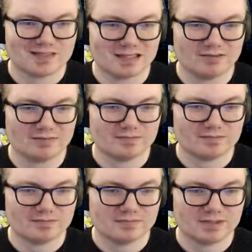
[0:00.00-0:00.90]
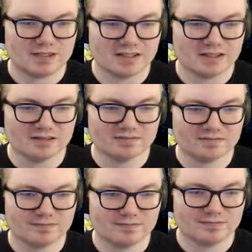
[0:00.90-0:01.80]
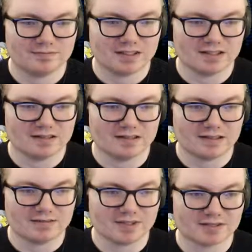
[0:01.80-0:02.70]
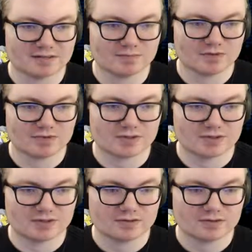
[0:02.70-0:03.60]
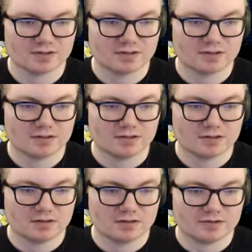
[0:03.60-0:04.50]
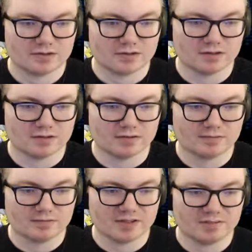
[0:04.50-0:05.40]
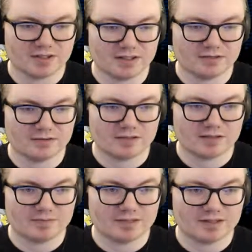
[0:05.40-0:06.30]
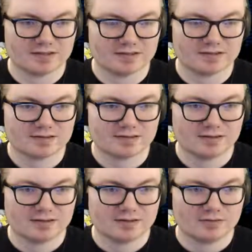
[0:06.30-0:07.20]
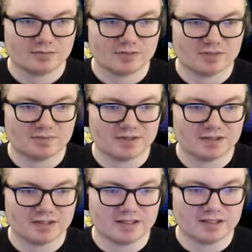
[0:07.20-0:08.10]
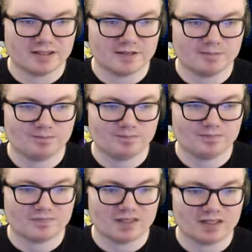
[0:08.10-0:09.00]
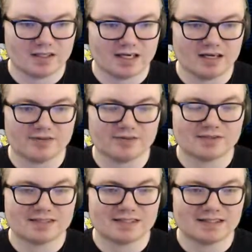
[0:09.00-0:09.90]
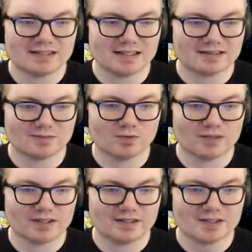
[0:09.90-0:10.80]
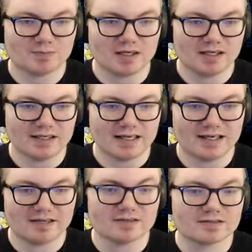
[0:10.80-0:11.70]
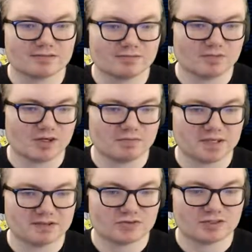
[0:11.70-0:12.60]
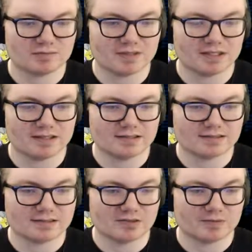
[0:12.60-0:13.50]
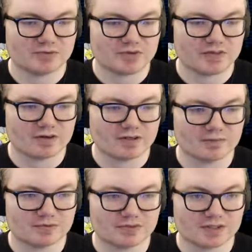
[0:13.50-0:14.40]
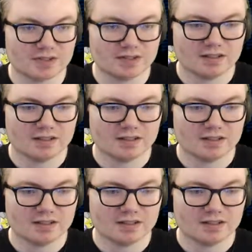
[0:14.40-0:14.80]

But yeah, yeah, I think that makes the most sense. So, let me grab this, pop it in there. And now you can see it takes up one less spot and our base jump height is now up to 30%.